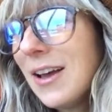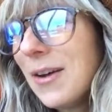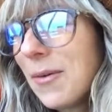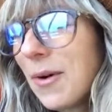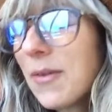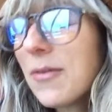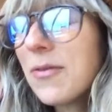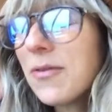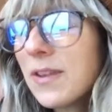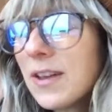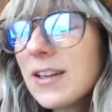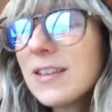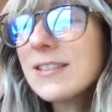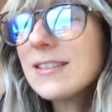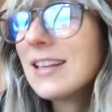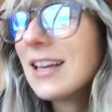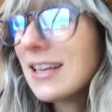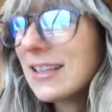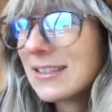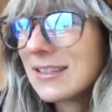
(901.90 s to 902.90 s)
what
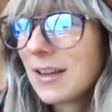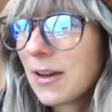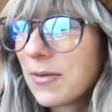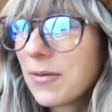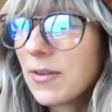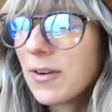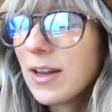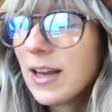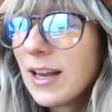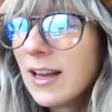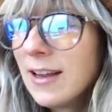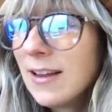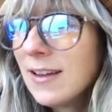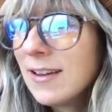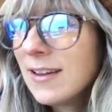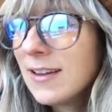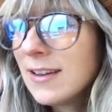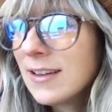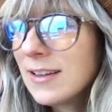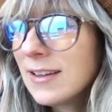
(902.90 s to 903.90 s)
feels like suffering
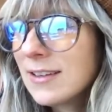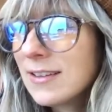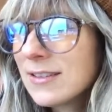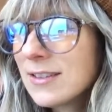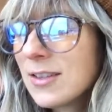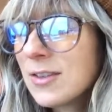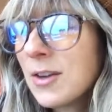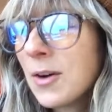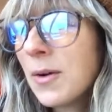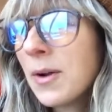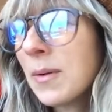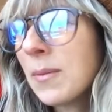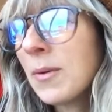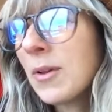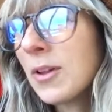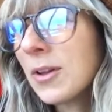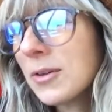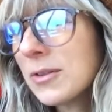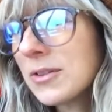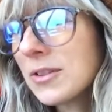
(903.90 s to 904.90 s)
to know him
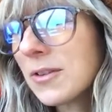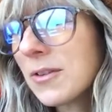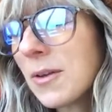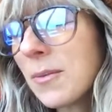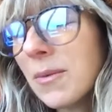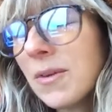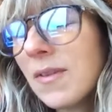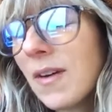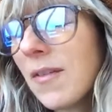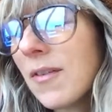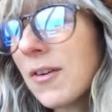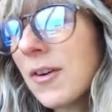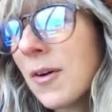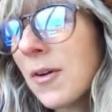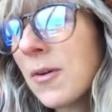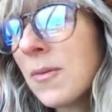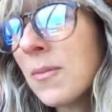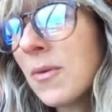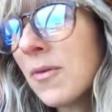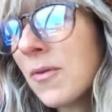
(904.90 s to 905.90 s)
closer than we've ever
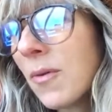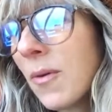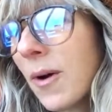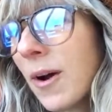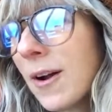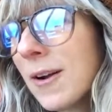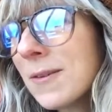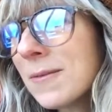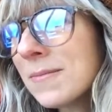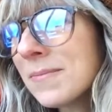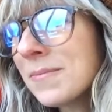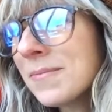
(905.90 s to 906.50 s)
known him before.